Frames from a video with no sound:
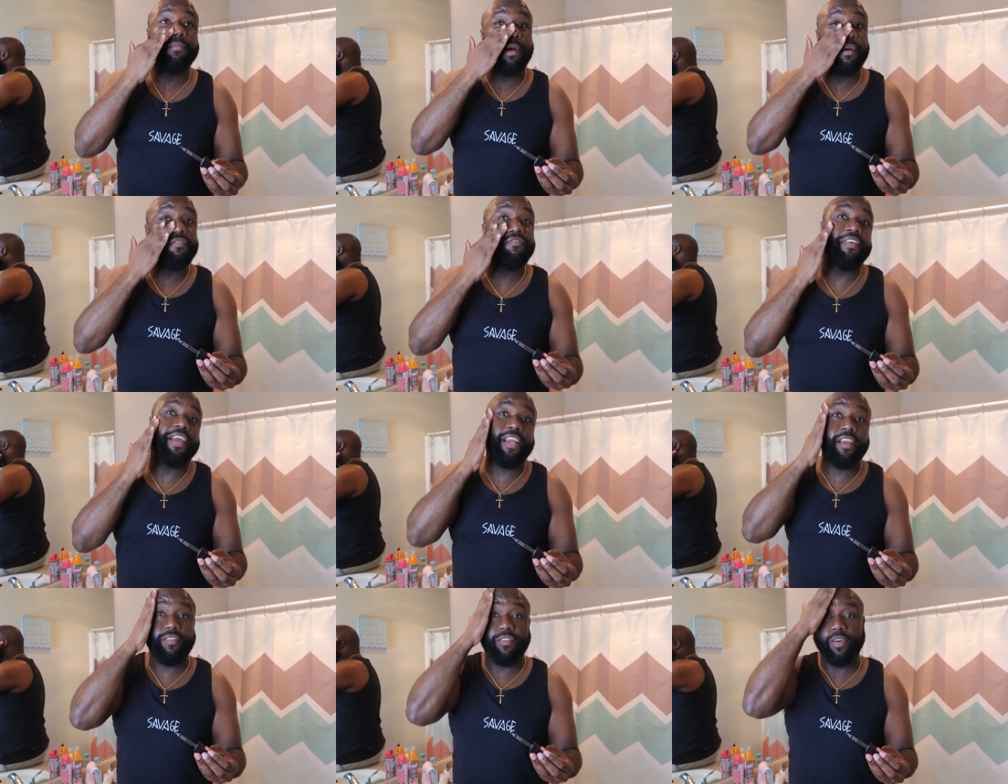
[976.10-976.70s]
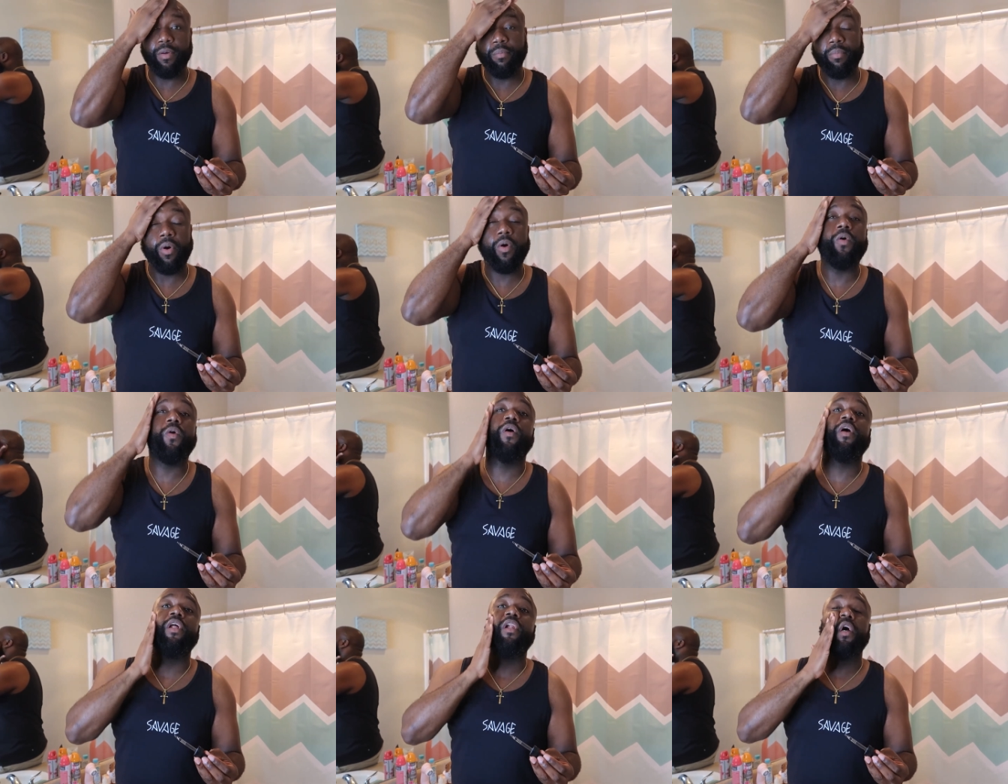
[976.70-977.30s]
my favorite
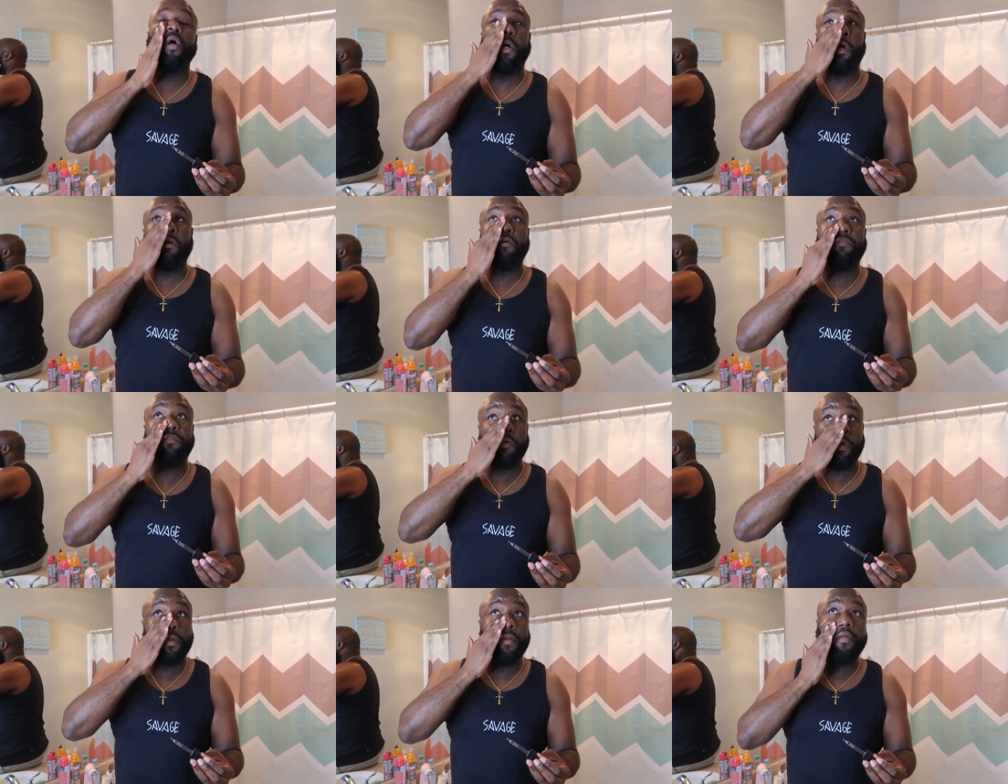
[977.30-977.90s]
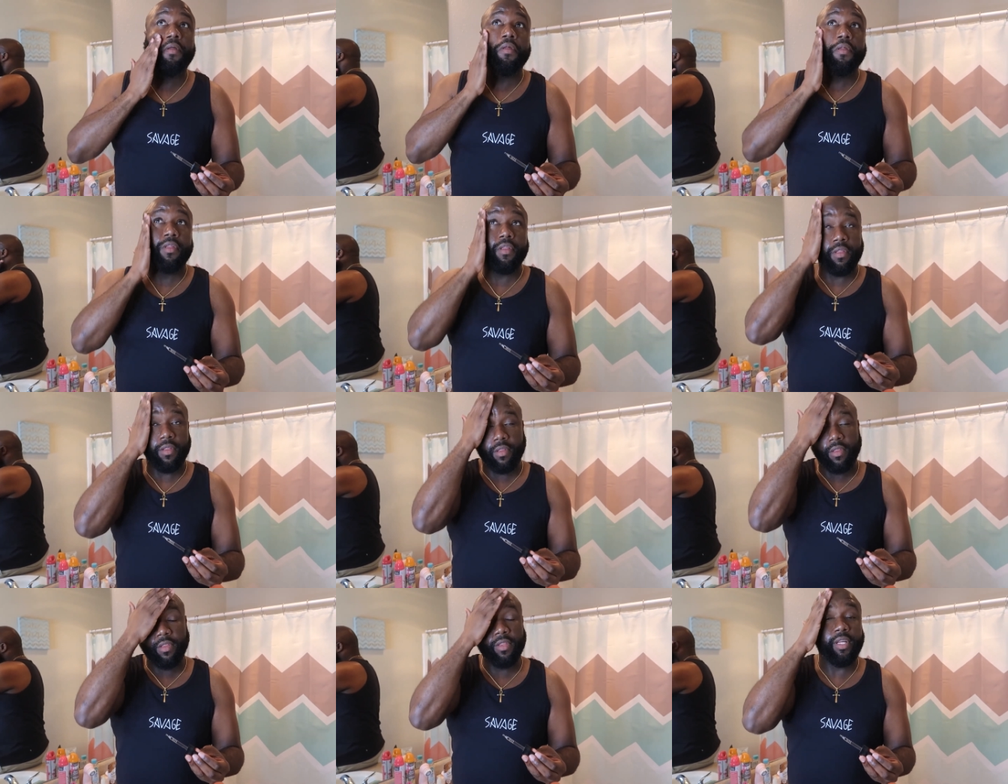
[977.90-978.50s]
part of
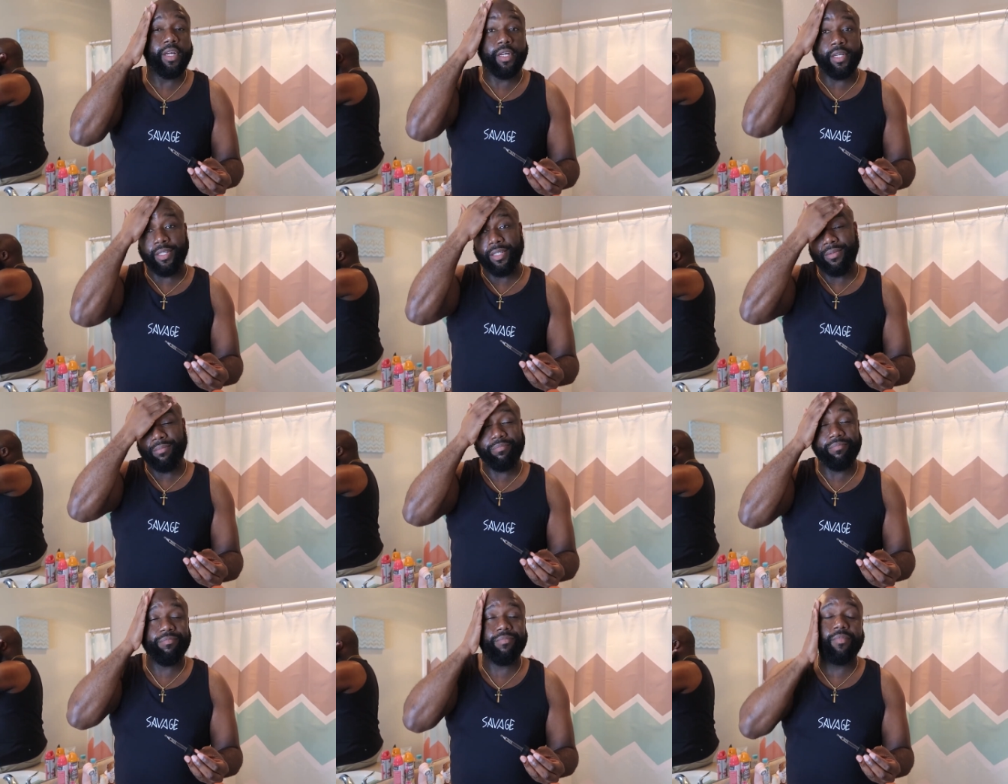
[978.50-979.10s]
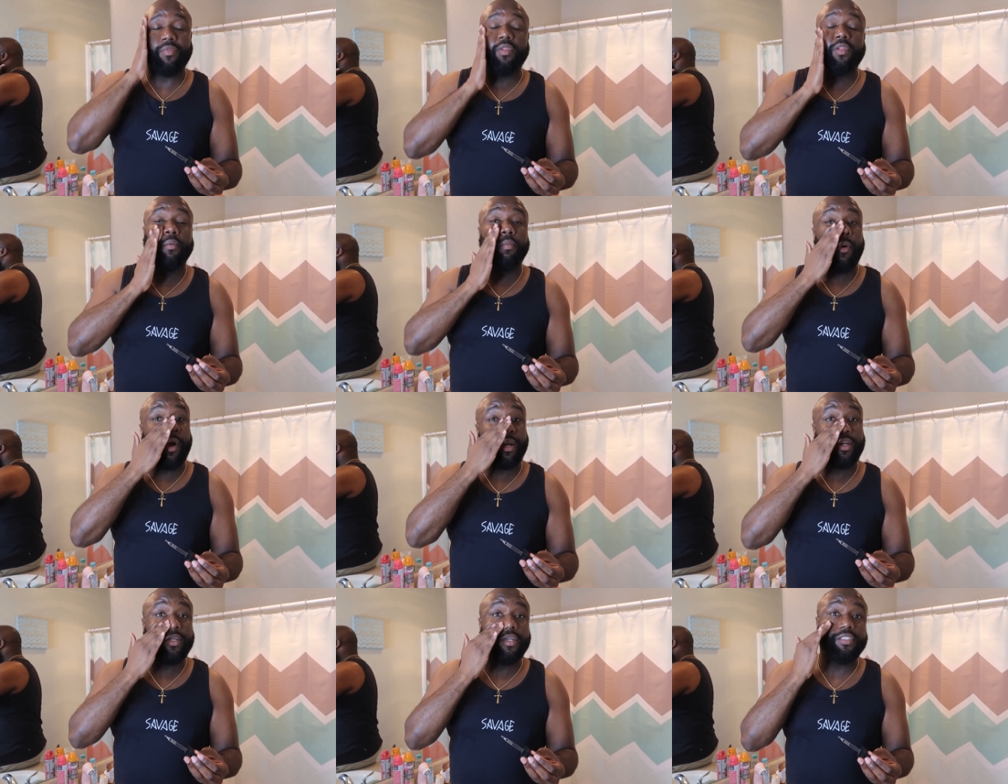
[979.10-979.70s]
the um, the
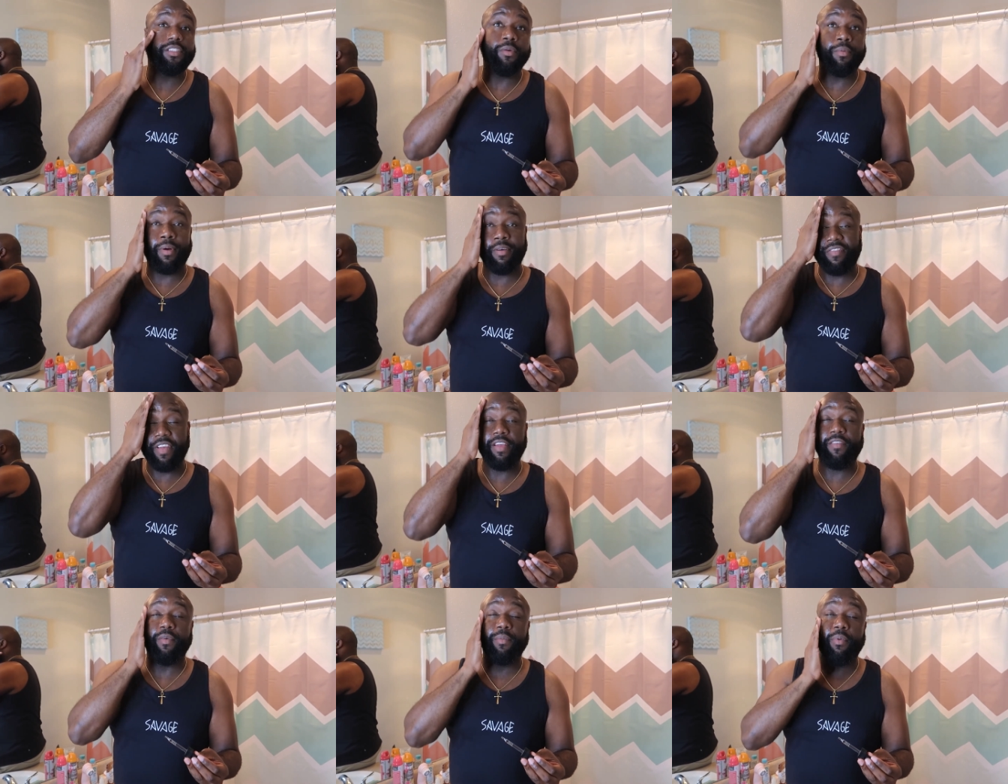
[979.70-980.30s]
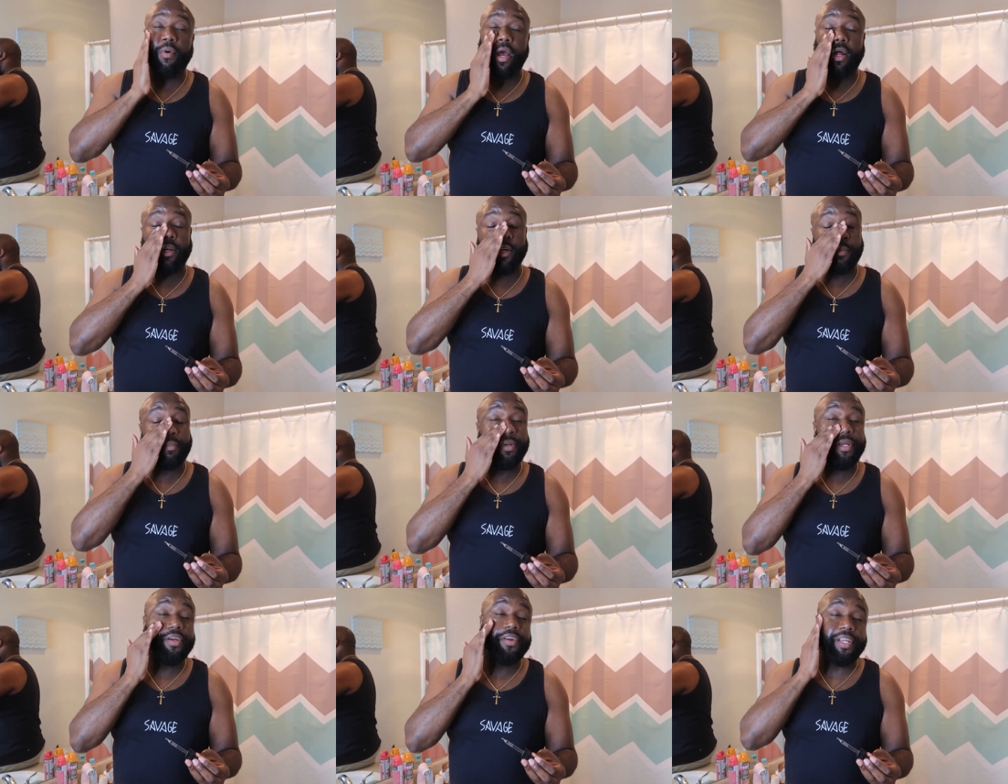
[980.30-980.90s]
product. So my favorite
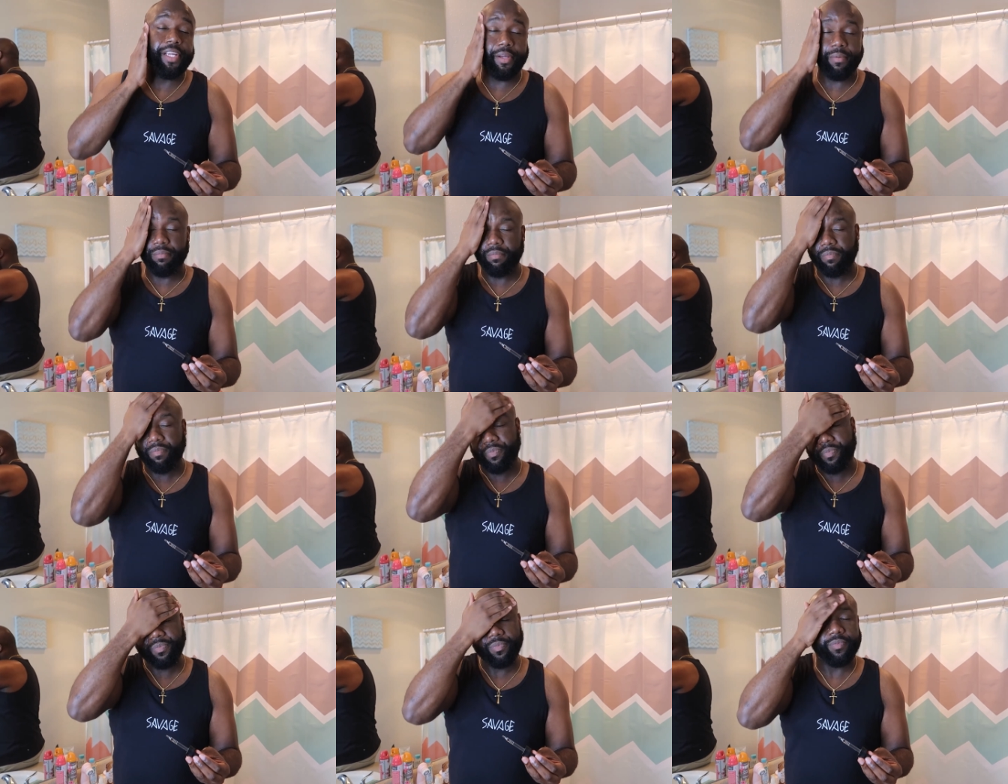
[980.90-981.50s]
product, period.